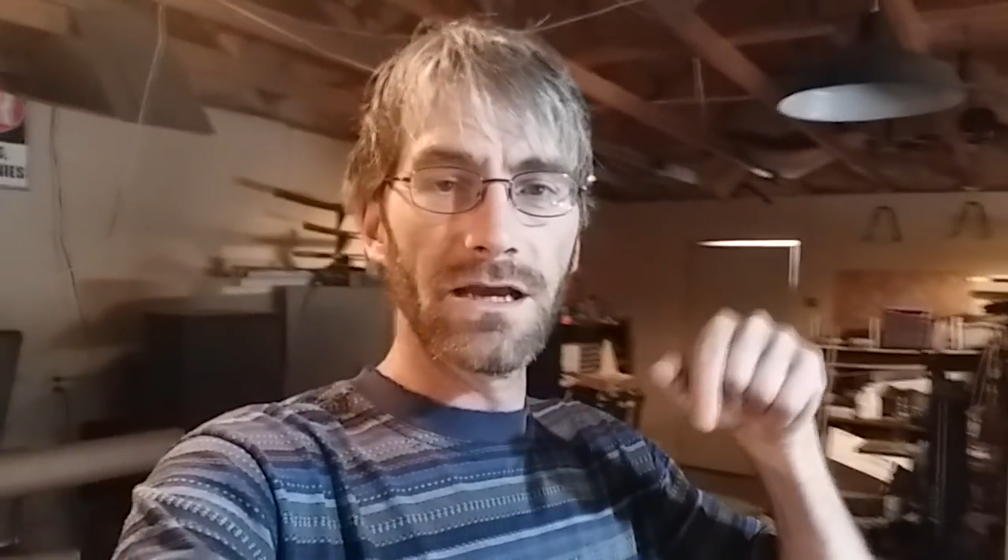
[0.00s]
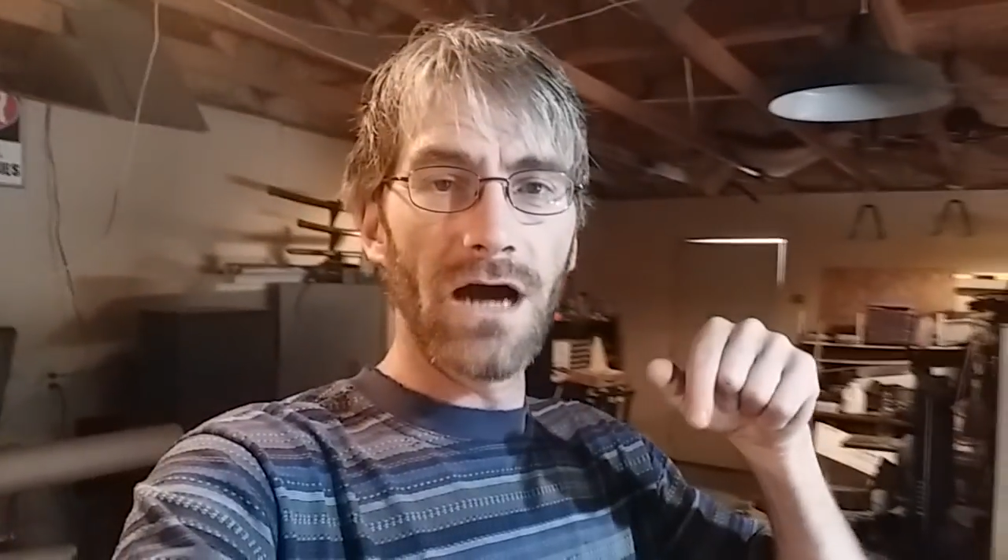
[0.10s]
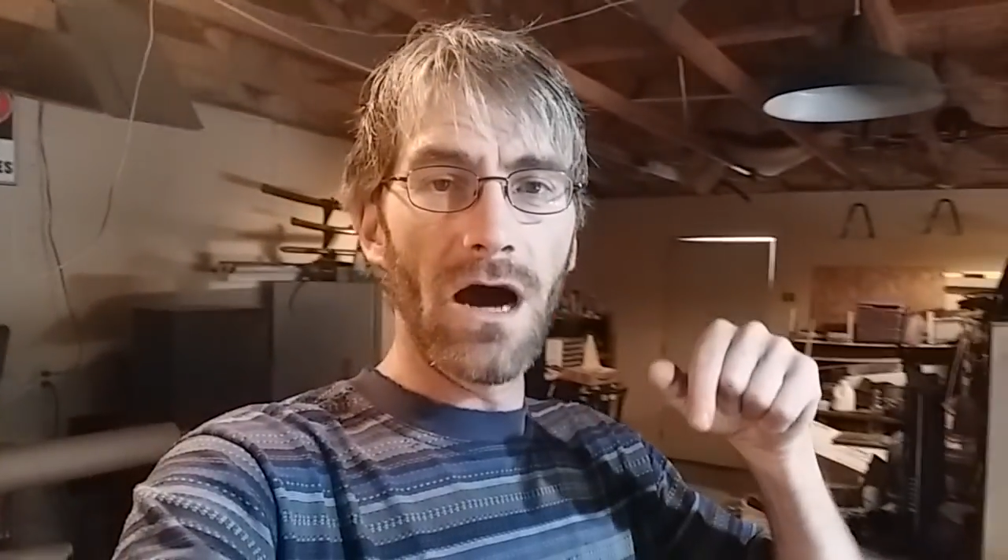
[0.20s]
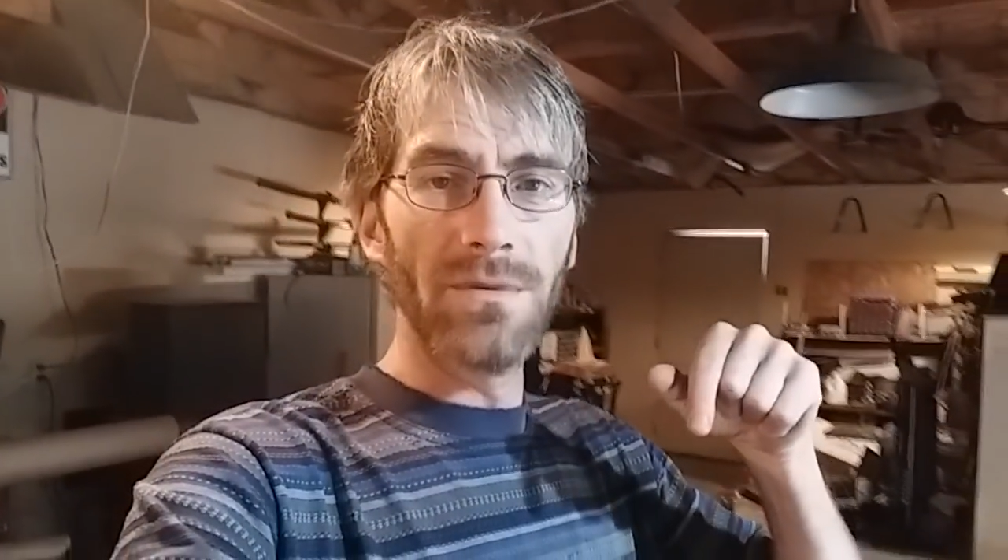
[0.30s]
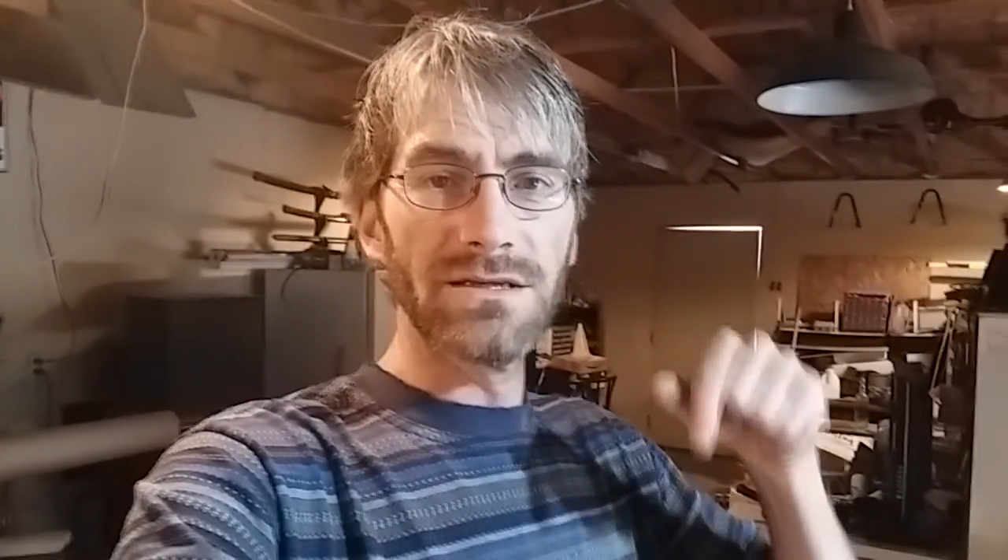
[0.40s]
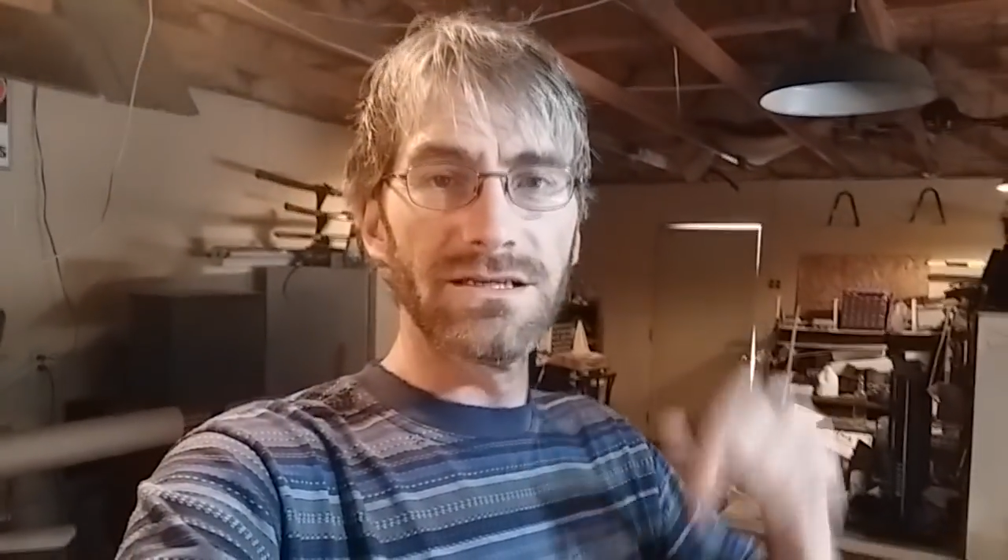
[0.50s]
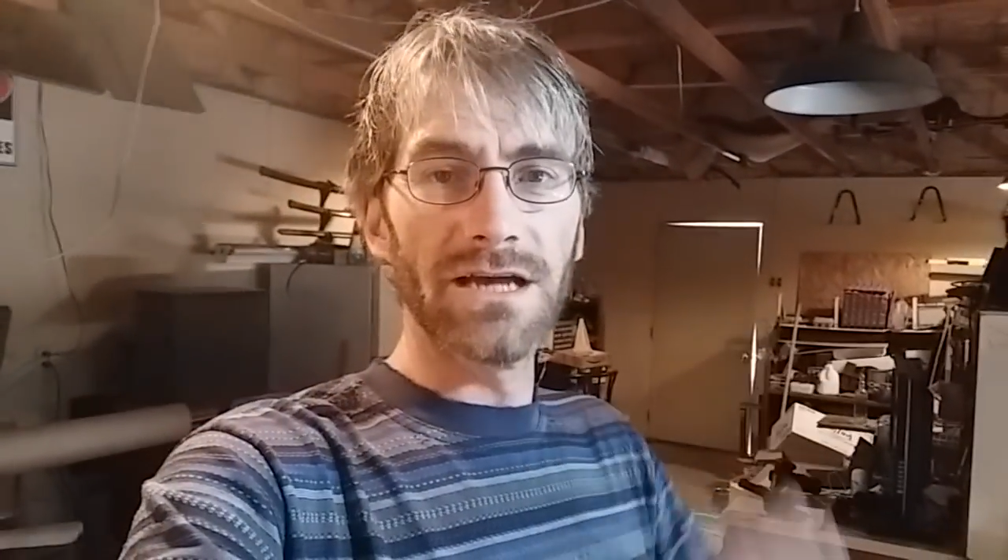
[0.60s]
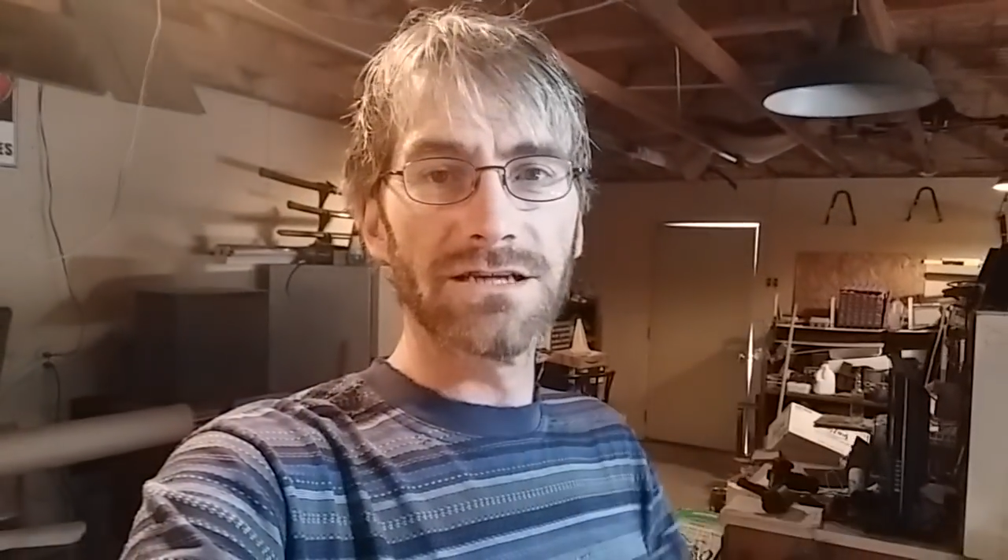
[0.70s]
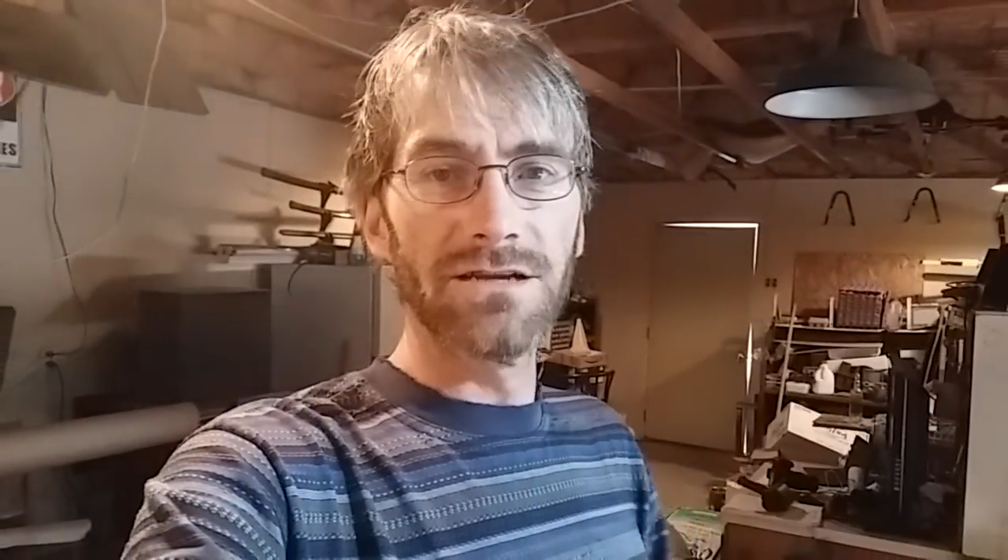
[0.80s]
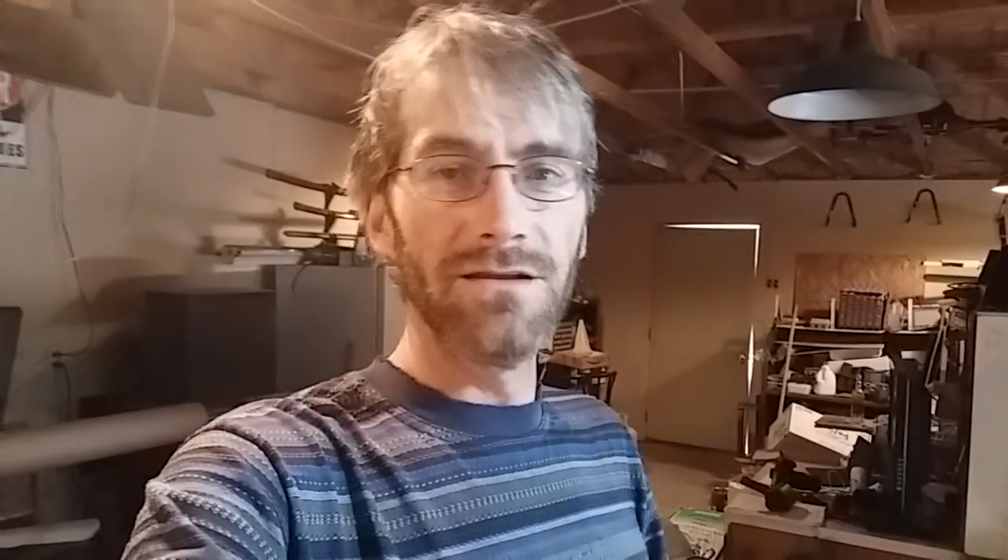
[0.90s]
comment
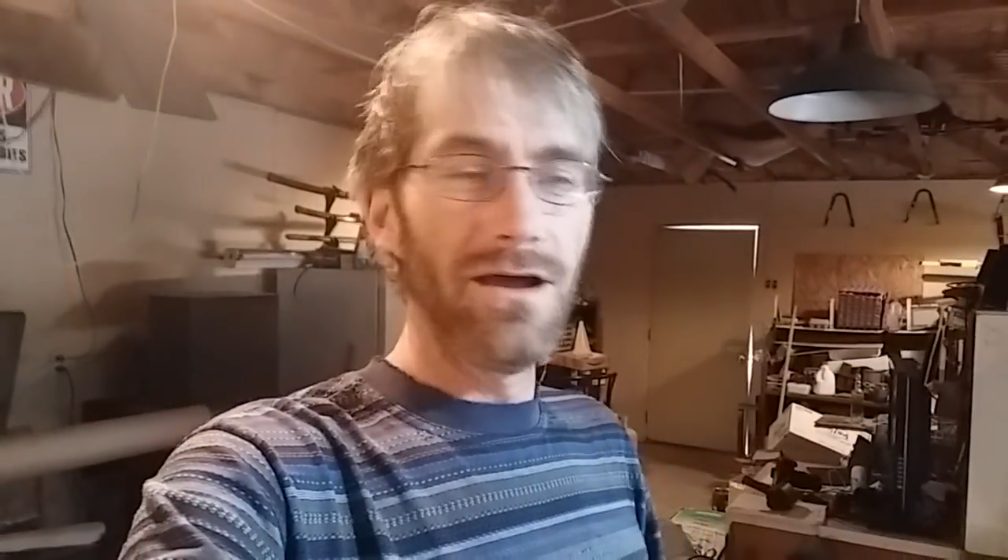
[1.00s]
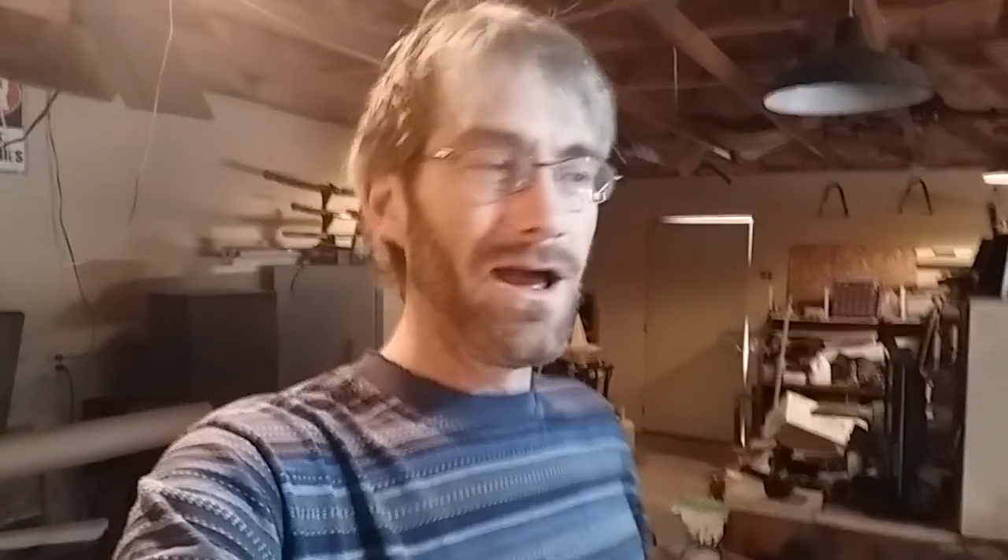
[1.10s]
section,